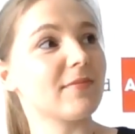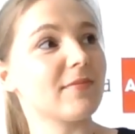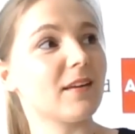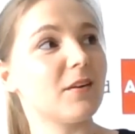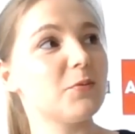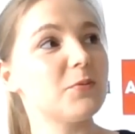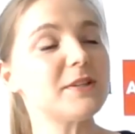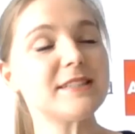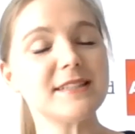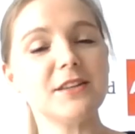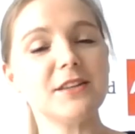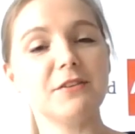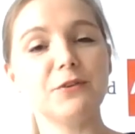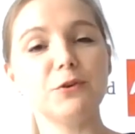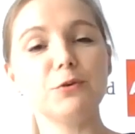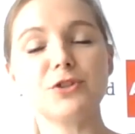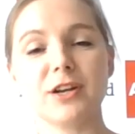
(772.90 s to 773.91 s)
we see the
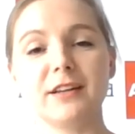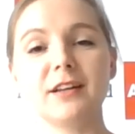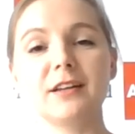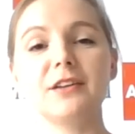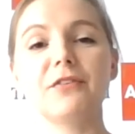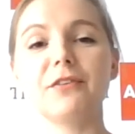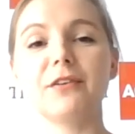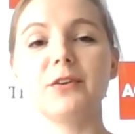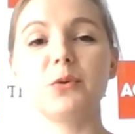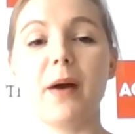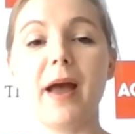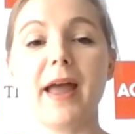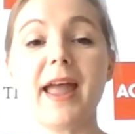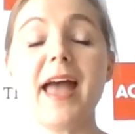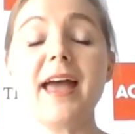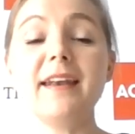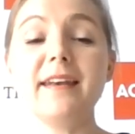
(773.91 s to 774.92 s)
future in a different
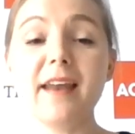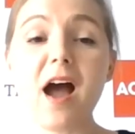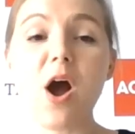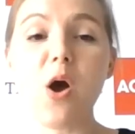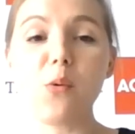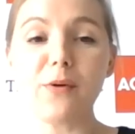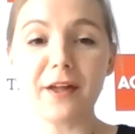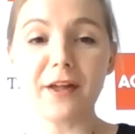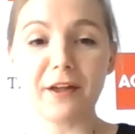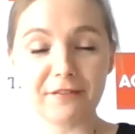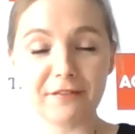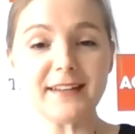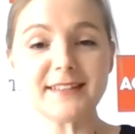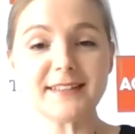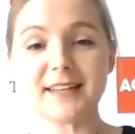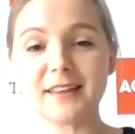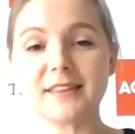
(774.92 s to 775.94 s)
way. And now we are
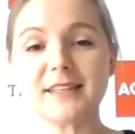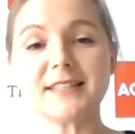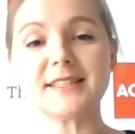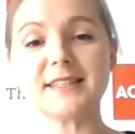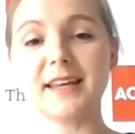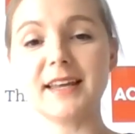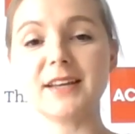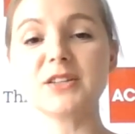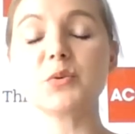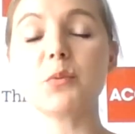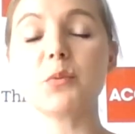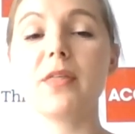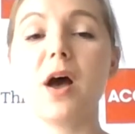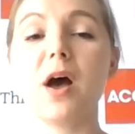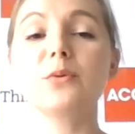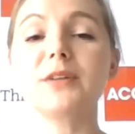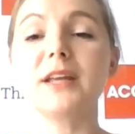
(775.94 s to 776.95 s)
facing these things
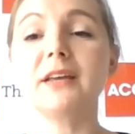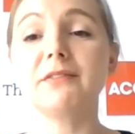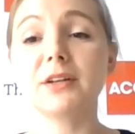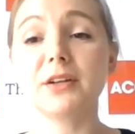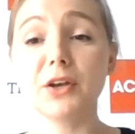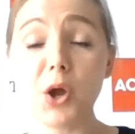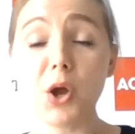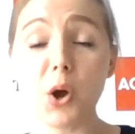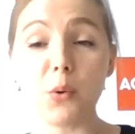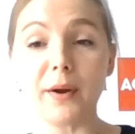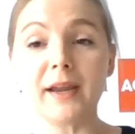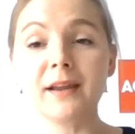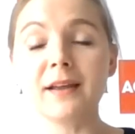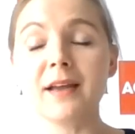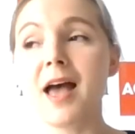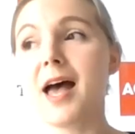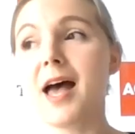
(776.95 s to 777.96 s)
without even
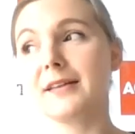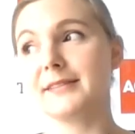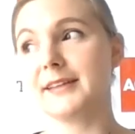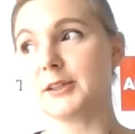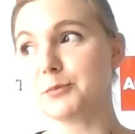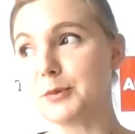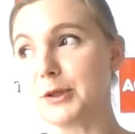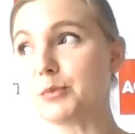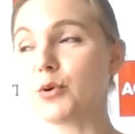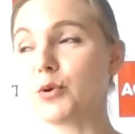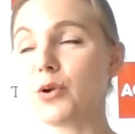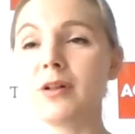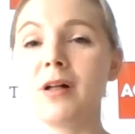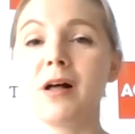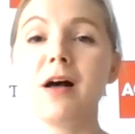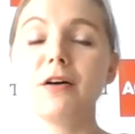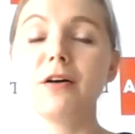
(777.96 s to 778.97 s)
knowing that
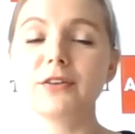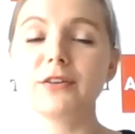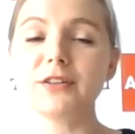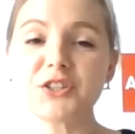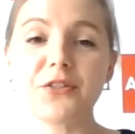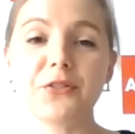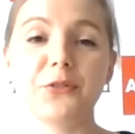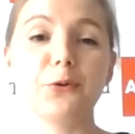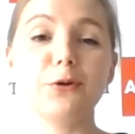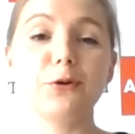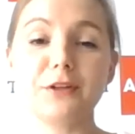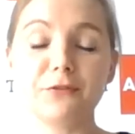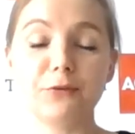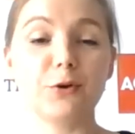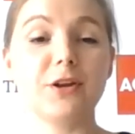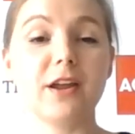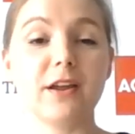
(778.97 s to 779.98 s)
people 30,
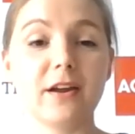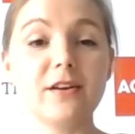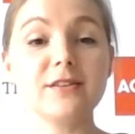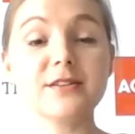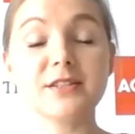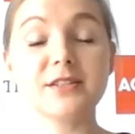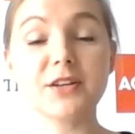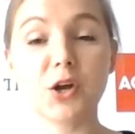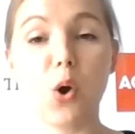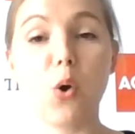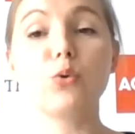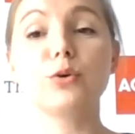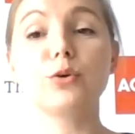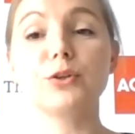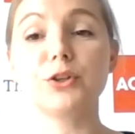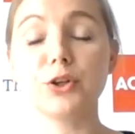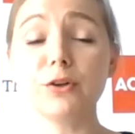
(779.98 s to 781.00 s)
40 years ago
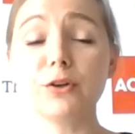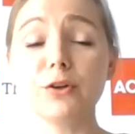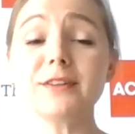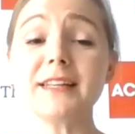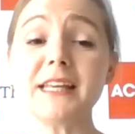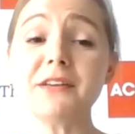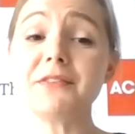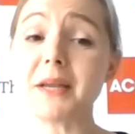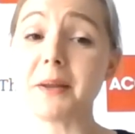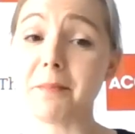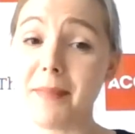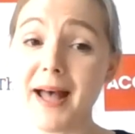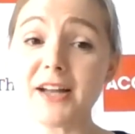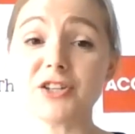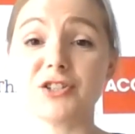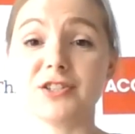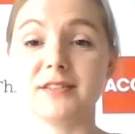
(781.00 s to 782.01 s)
could not even
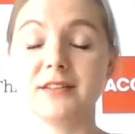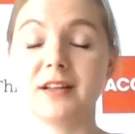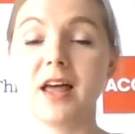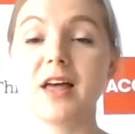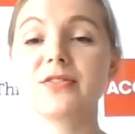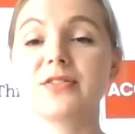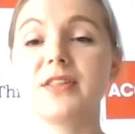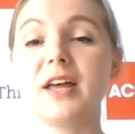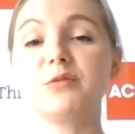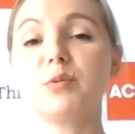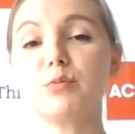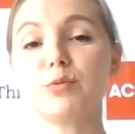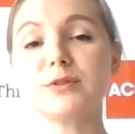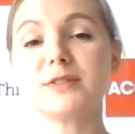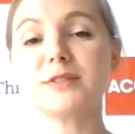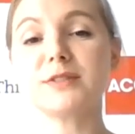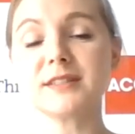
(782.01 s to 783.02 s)
imagine that we
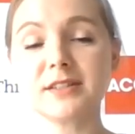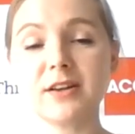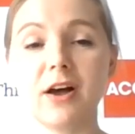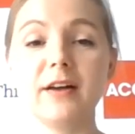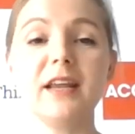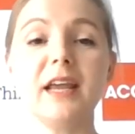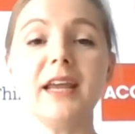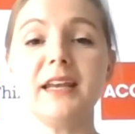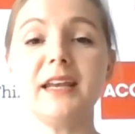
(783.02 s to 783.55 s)
would study in a